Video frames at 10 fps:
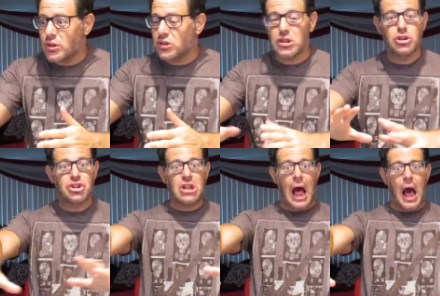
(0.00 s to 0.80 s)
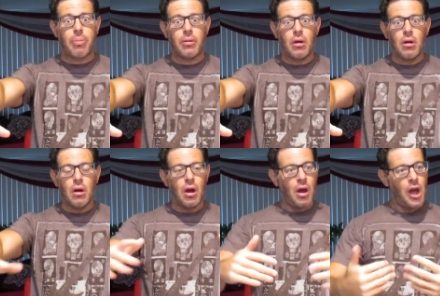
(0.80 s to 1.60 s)
in and says, "Stop,"
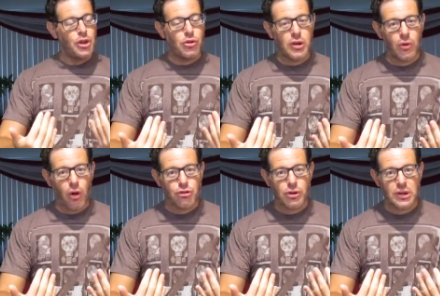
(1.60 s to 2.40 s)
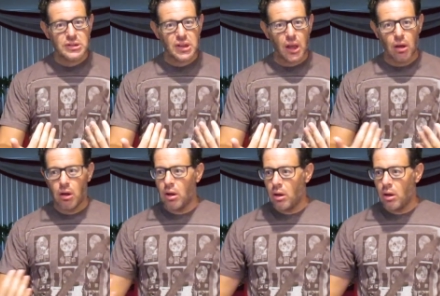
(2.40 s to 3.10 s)
and you hear Rodriguez say,